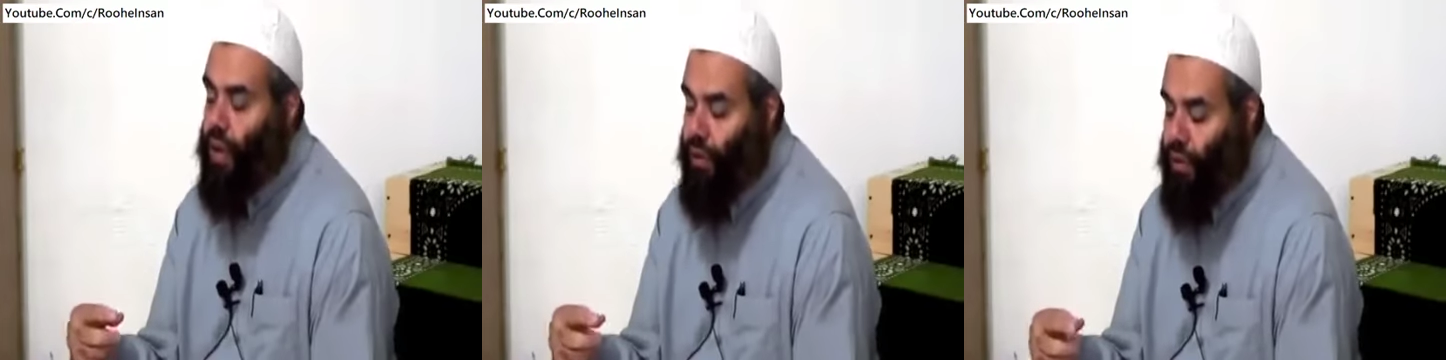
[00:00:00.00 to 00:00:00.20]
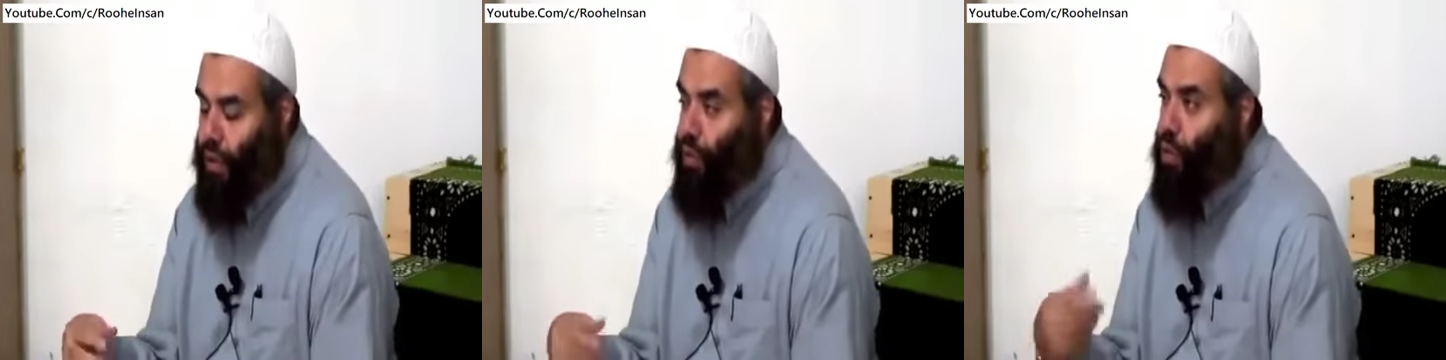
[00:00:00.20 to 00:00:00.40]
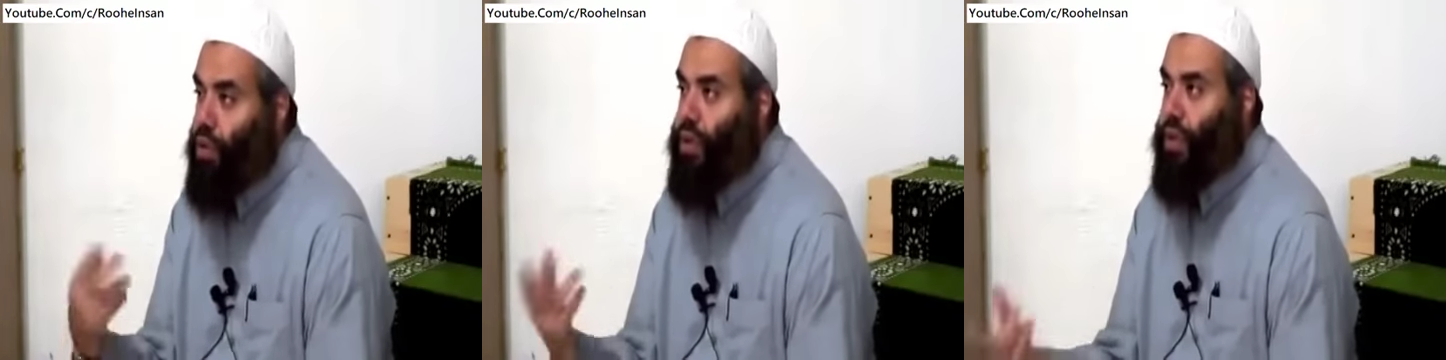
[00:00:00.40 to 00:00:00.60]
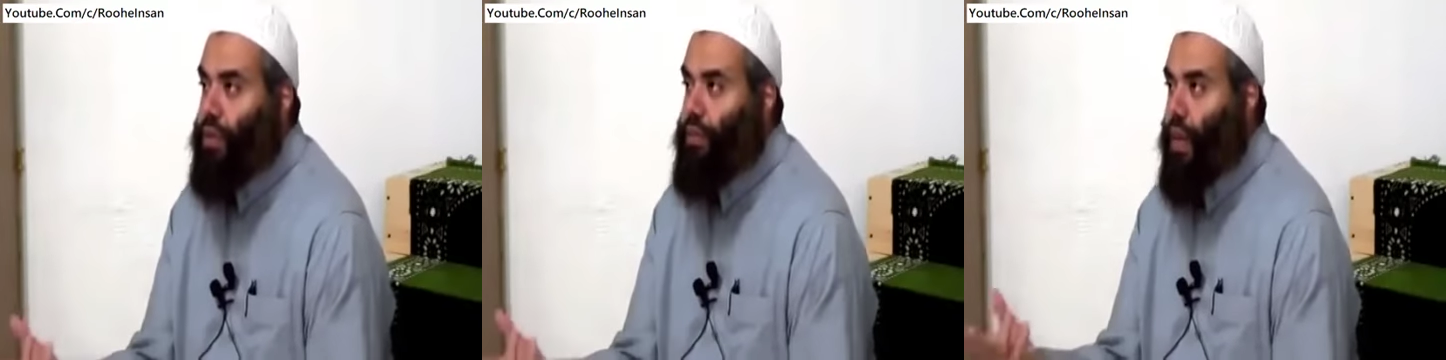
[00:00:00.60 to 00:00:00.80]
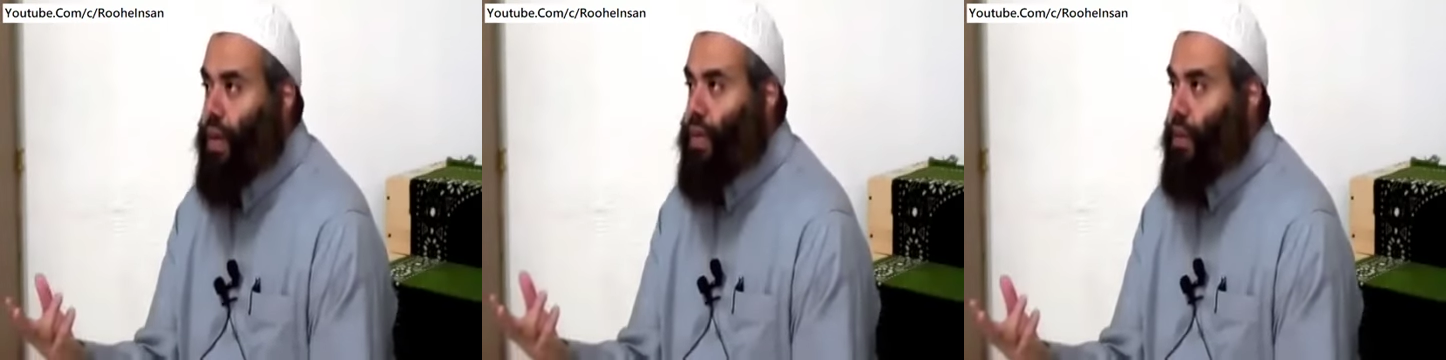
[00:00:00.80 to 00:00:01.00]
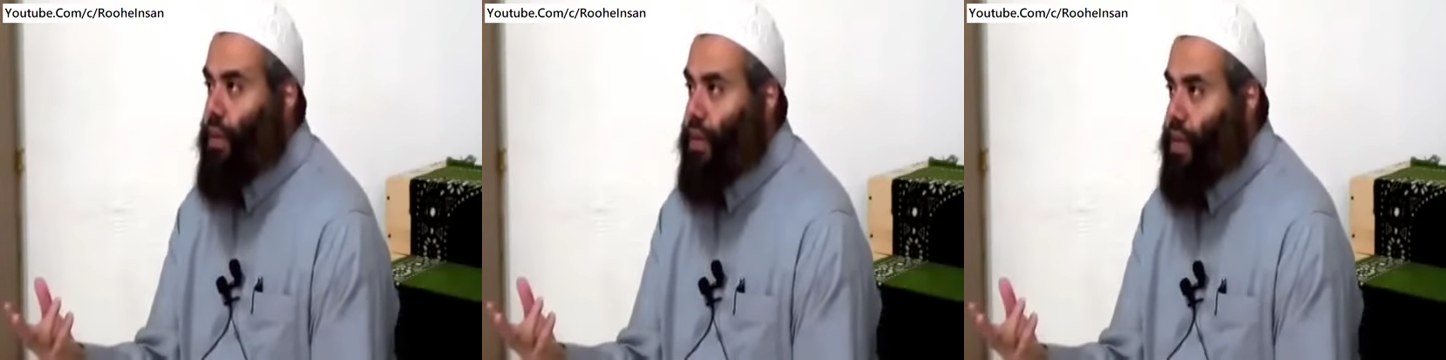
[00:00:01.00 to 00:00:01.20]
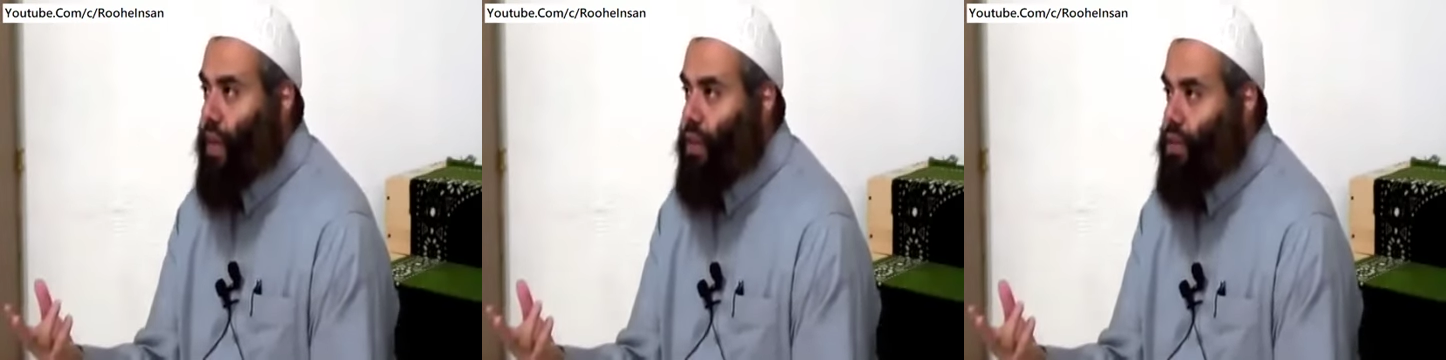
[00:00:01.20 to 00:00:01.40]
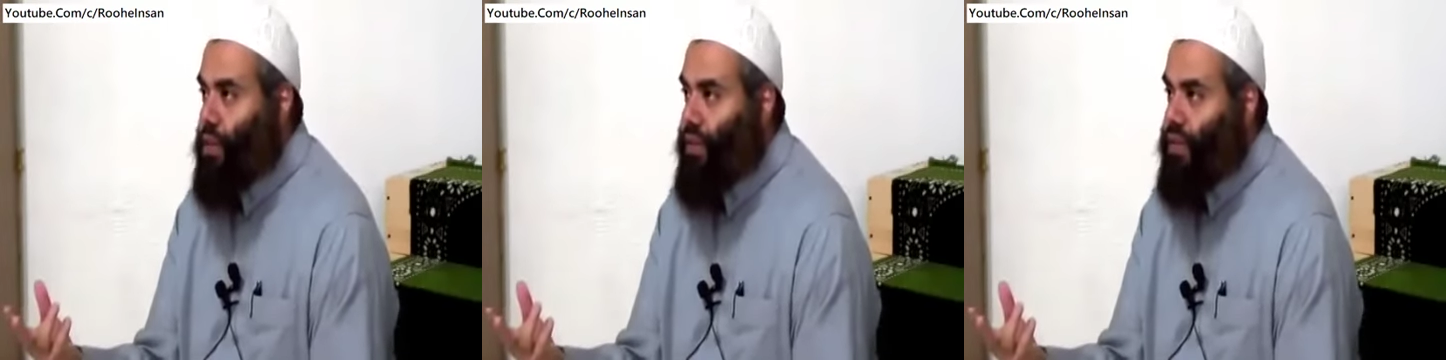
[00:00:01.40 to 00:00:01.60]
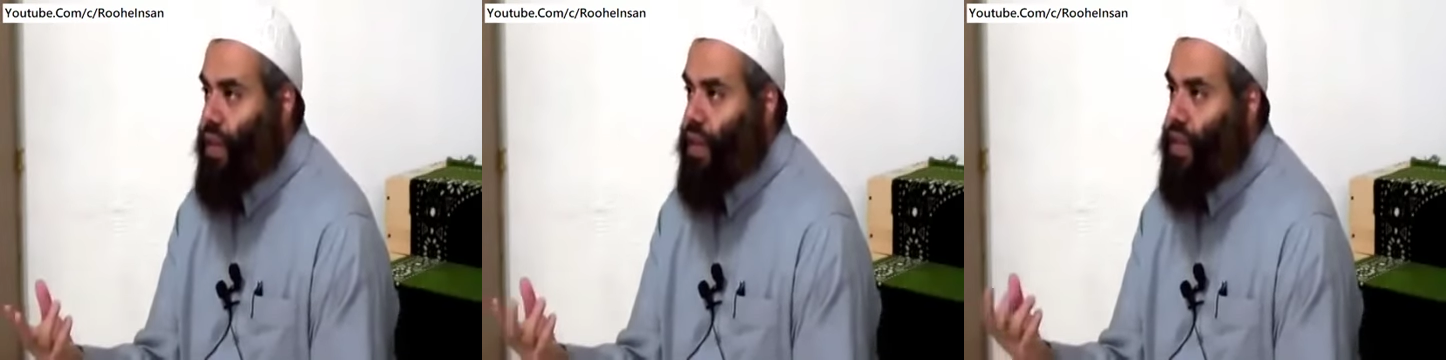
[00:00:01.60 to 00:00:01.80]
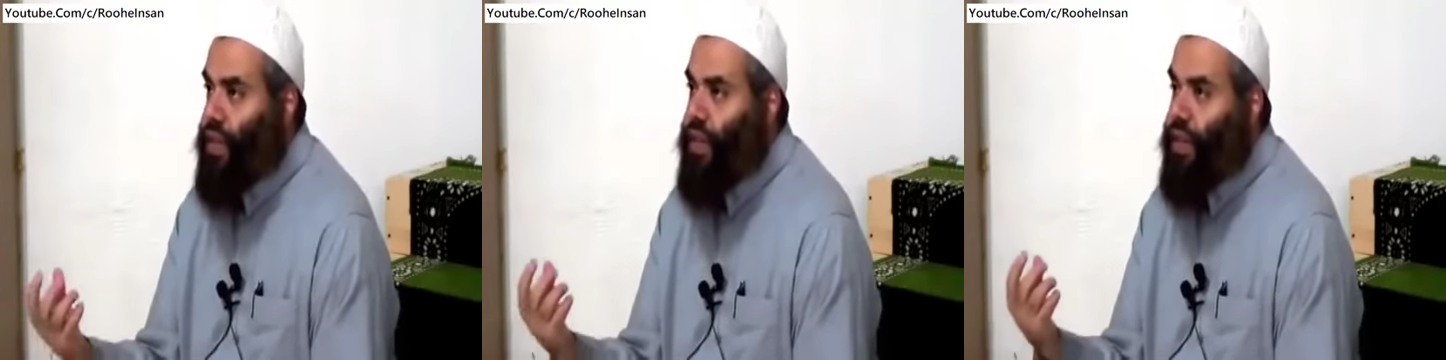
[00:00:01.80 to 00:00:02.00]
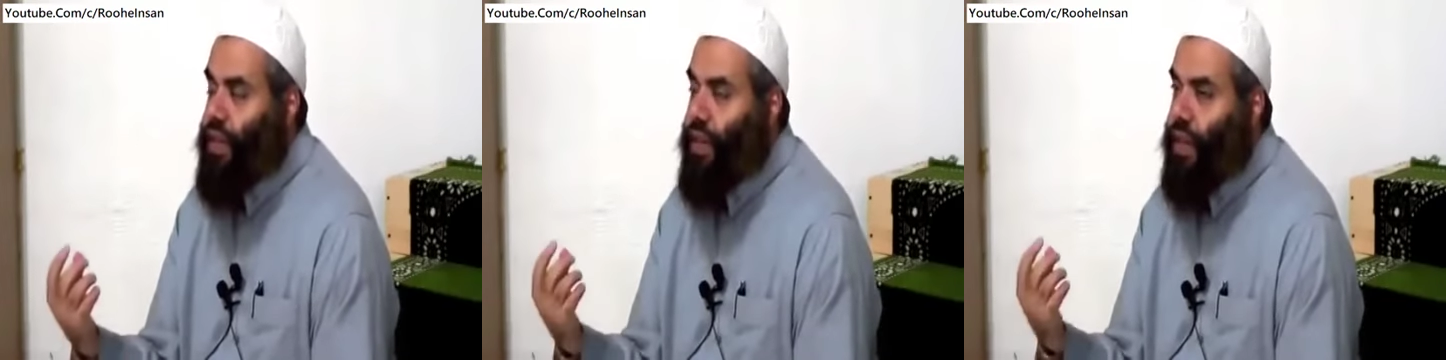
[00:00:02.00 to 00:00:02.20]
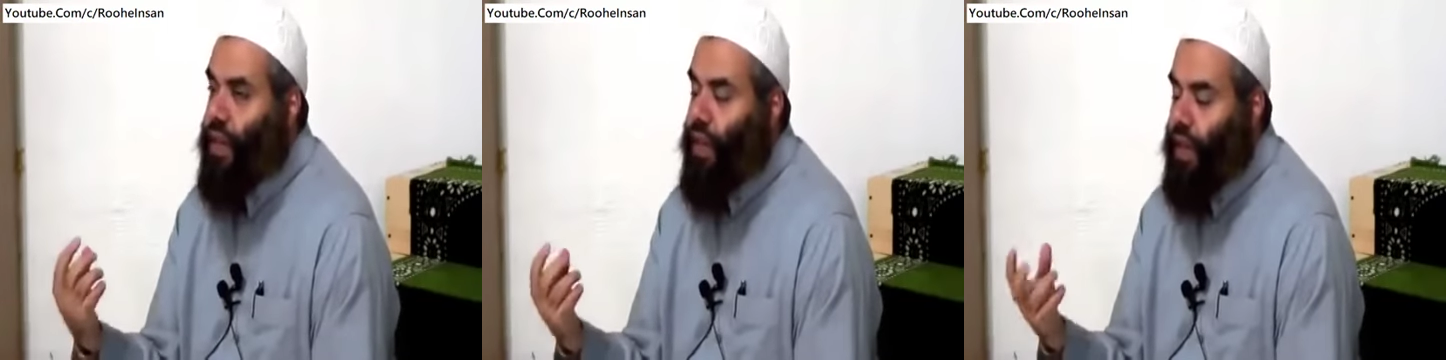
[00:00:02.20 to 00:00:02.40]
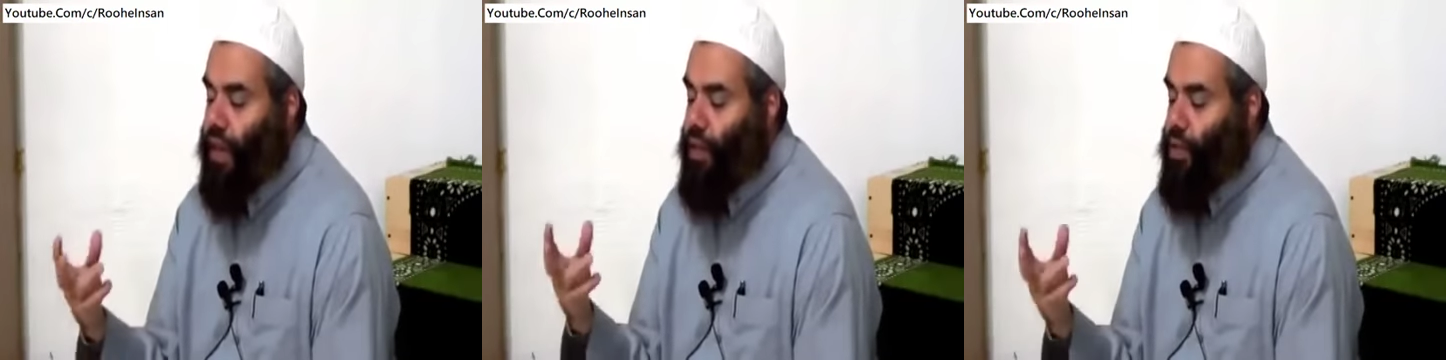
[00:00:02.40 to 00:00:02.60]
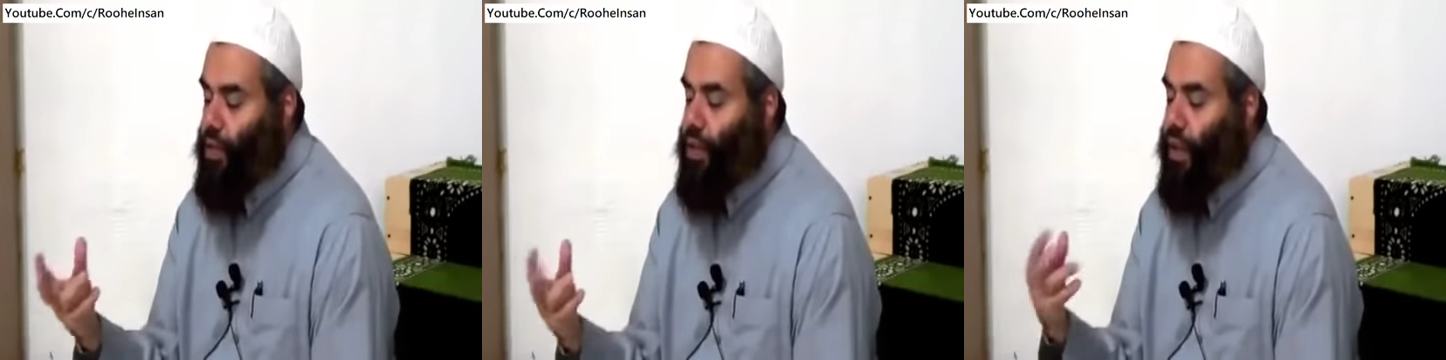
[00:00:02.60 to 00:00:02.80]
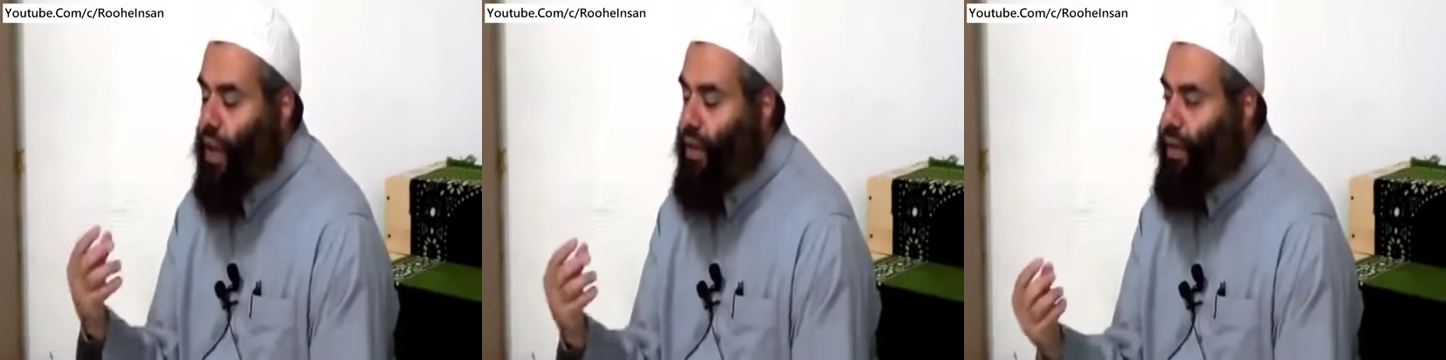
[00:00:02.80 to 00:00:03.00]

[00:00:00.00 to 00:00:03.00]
reward him as a result of he doing